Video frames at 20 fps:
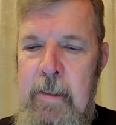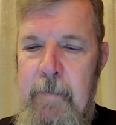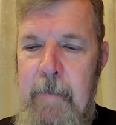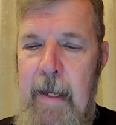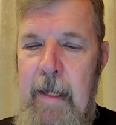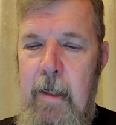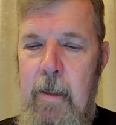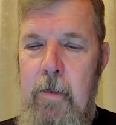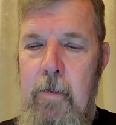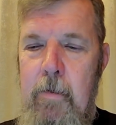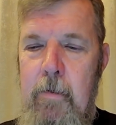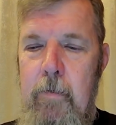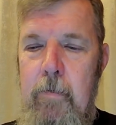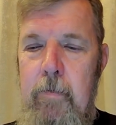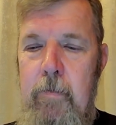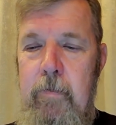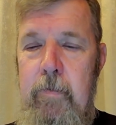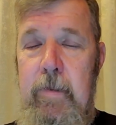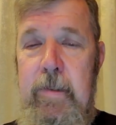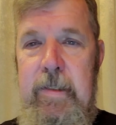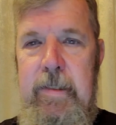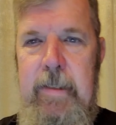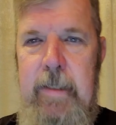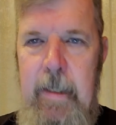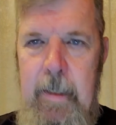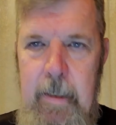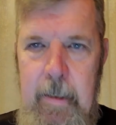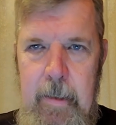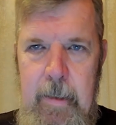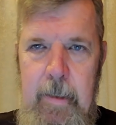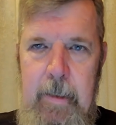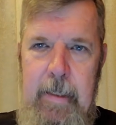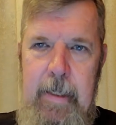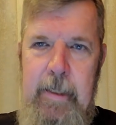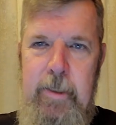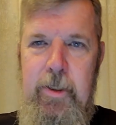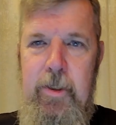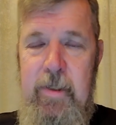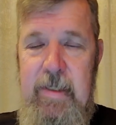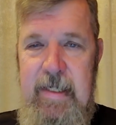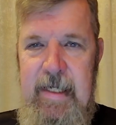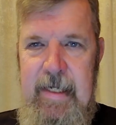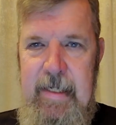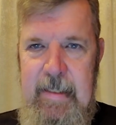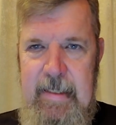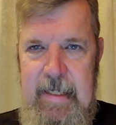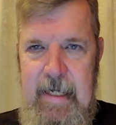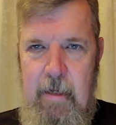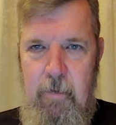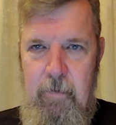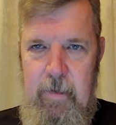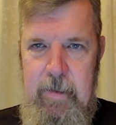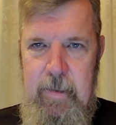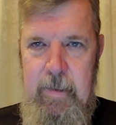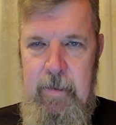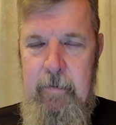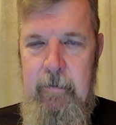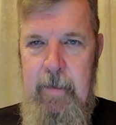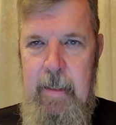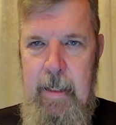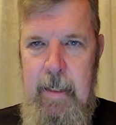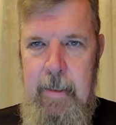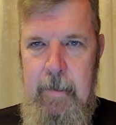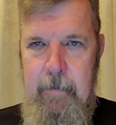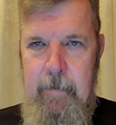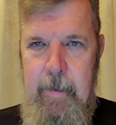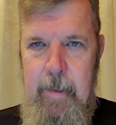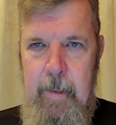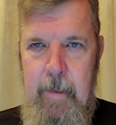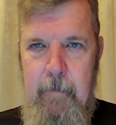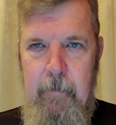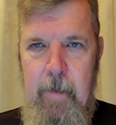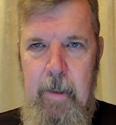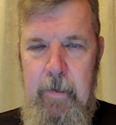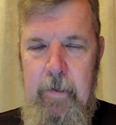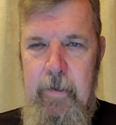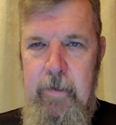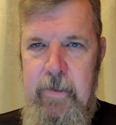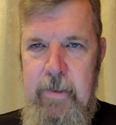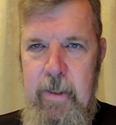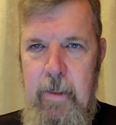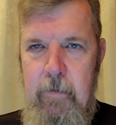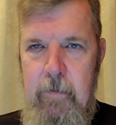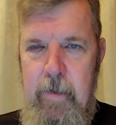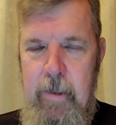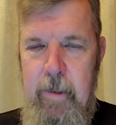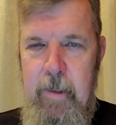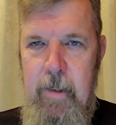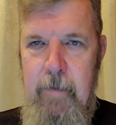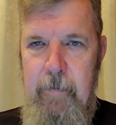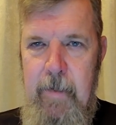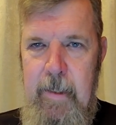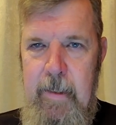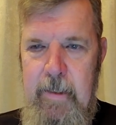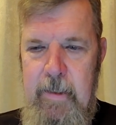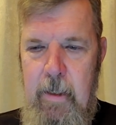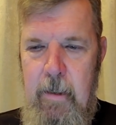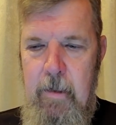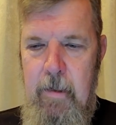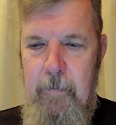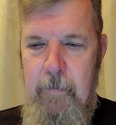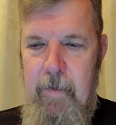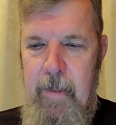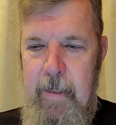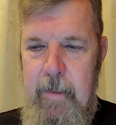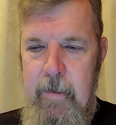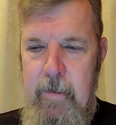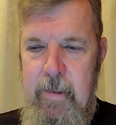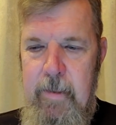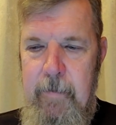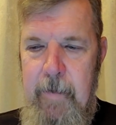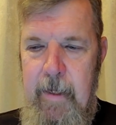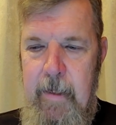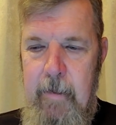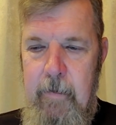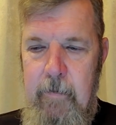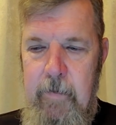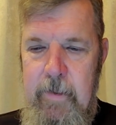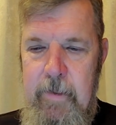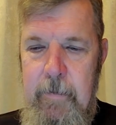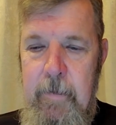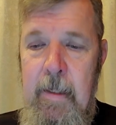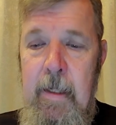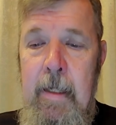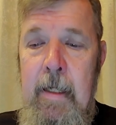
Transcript: Tomatoes, get your seeds out, okay? In a month or so, you're going to be starting to plant your tomatoes.